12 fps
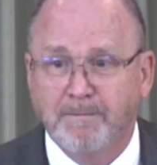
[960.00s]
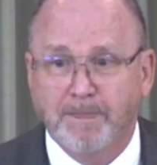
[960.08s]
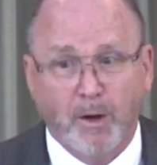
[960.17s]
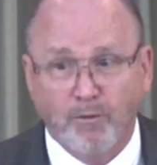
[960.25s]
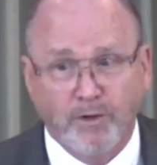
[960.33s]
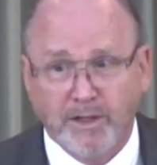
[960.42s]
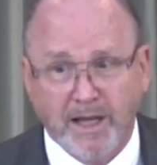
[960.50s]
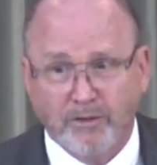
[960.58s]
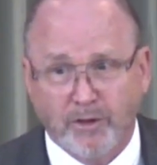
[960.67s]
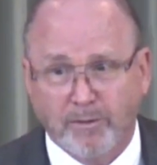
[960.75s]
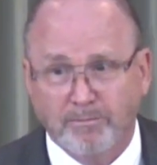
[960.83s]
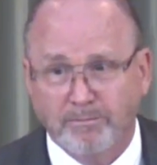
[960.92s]
Don't
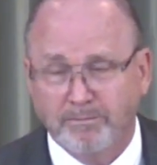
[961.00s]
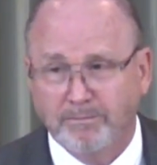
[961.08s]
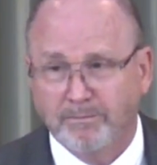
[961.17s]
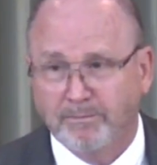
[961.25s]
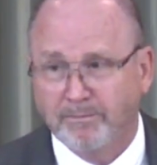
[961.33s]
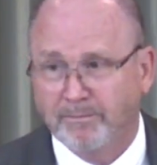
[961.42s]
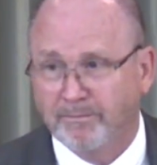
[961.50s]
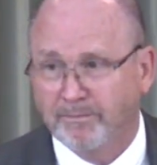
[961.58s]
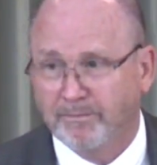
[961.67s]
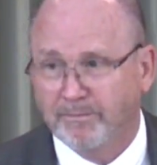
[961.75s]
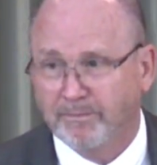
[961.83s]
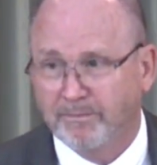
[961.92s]
forget them.
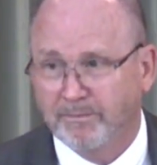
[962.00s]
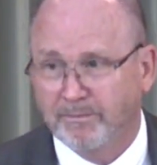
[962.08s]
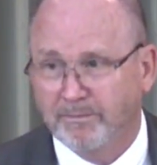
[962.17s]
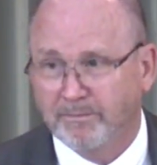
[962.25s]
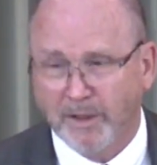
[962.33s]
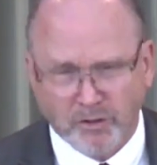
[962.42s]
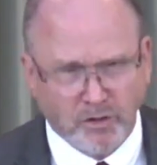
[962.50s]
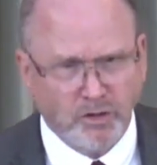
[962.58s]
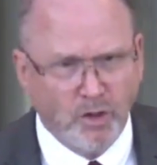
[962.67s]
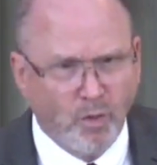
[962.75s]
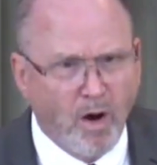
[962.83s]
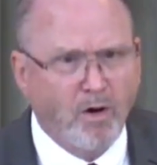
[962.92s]
Make sure
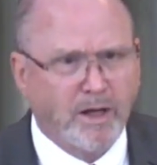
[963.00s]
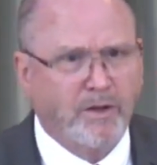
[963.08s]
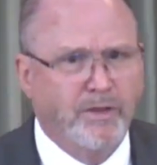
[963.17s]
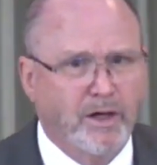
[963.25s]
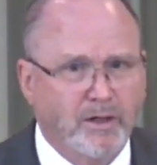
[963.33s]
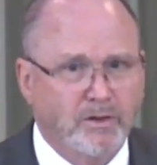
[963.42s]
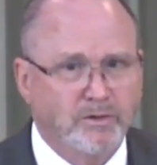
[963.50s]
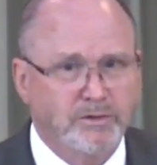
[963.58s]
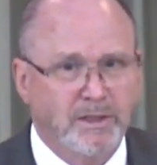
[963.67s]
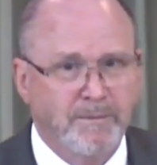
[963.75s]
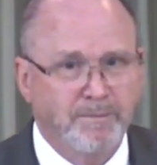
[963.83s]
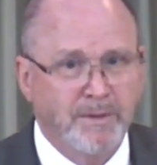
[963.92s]
you walk in those.
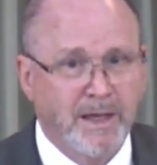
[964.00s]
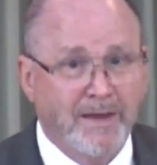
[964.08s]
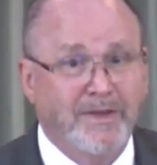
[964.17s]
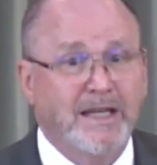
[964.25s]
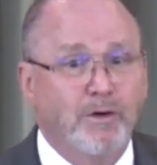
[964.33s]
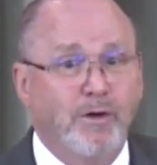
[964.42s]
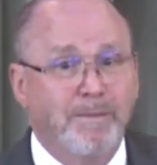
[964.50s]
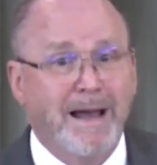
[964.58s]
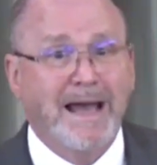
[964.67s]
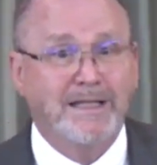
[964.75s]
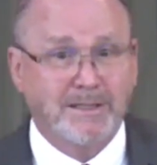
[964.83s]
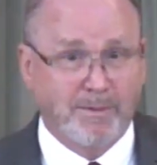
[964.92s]
And then he
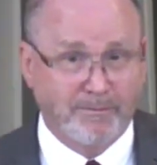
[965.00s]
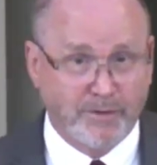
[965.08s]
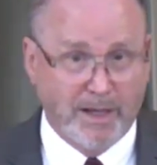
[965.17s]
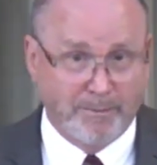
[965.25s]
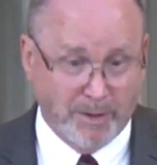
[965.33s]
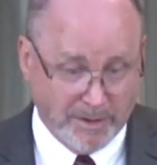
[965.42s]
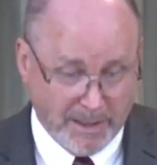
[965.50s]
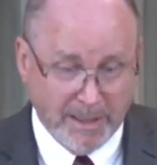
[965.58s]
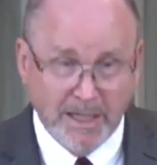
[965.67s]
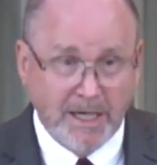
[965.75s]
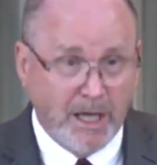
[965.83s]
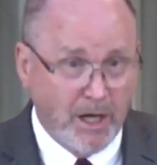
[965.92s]
reminds him of something that
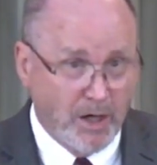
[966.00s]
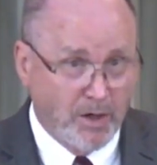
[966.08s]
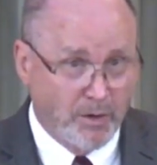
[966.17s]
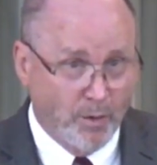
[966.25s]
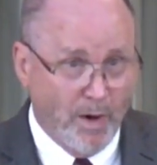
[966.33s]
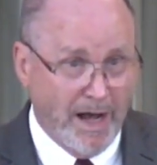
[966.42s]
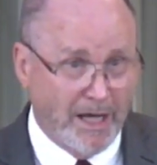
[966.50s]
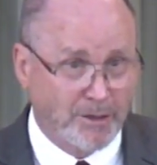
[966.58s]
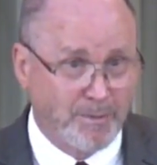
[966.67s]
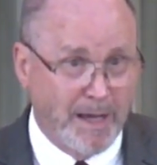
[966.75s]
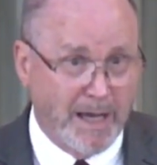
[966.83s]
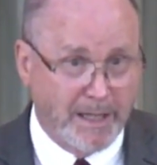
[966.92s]
here the wise
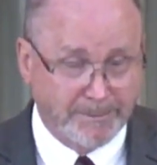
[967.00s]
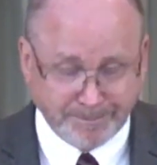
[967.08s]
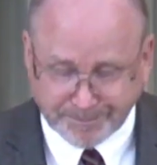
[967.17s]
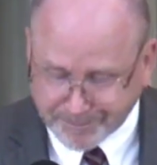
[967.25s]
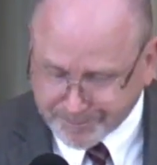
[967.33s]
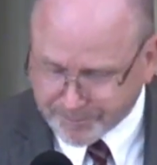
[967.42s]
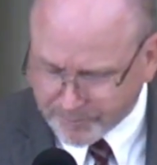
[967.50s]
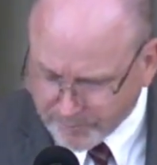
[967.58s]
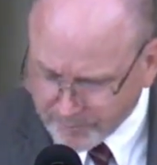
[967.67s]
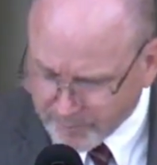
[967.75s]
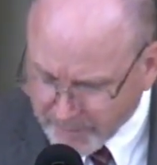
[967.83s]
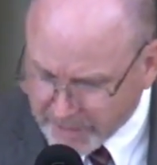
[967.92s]
man
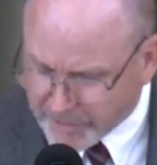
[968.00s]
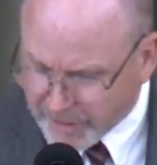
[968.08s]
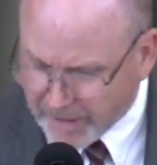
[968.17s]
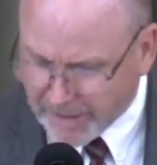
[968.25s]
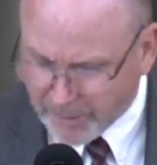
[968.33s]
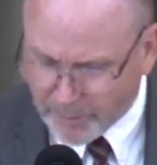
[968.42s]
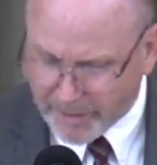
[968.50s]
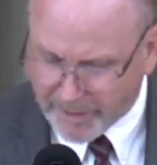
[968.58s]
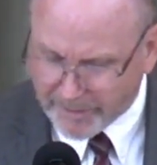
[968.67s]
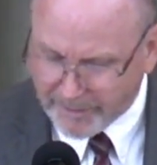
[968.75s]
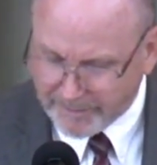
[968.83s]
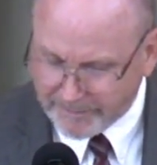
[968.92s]
is dealing
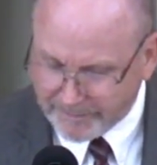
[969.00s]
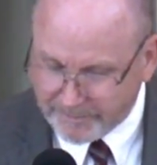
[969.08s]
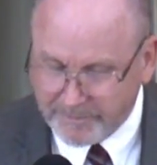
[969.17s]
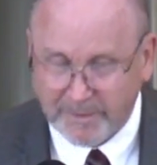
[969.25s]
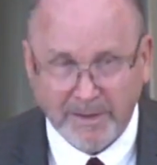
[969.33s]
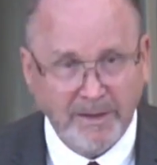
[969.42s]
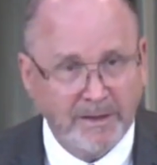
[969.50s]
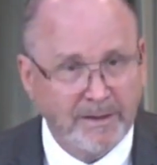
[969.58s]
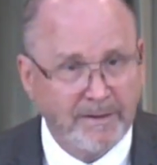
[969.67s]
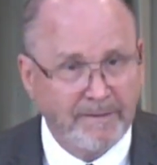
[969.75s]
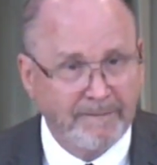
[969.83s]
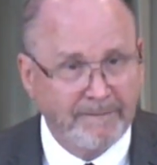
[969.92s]
with.
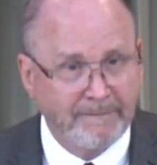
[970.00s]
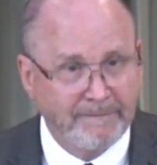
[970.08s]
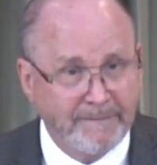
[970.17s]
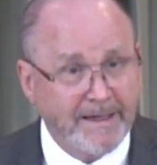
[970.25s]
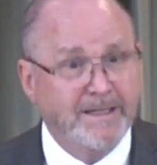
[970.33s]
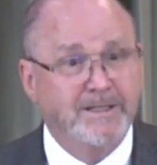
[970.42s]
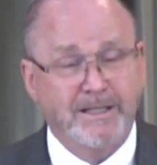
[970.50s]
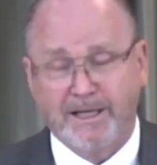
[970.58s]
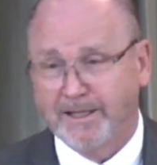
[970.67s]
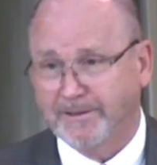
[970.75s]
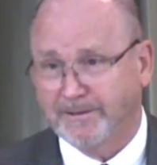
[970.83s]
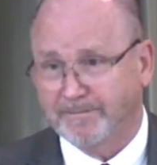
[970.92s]
He
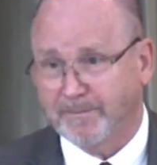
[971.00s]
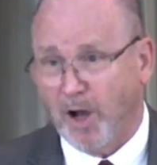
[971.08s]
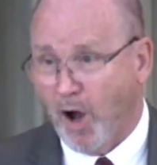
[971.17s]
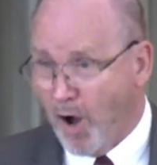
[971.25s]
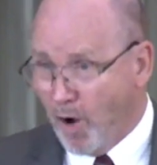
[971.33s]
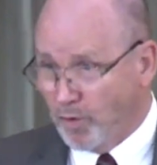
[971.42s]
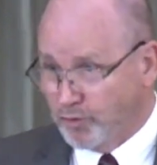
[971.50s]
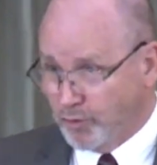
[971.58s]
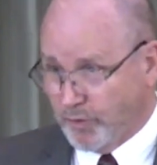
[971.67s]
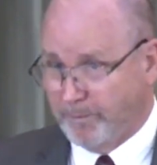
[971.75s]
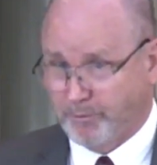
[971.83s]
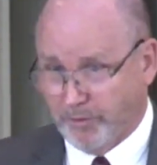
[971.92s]
says, All
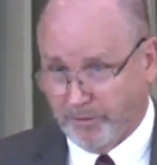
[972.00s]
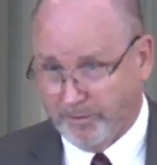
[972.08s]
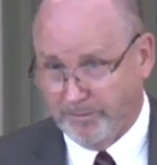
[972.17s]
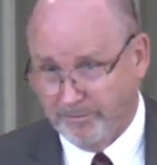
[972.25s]
scripture.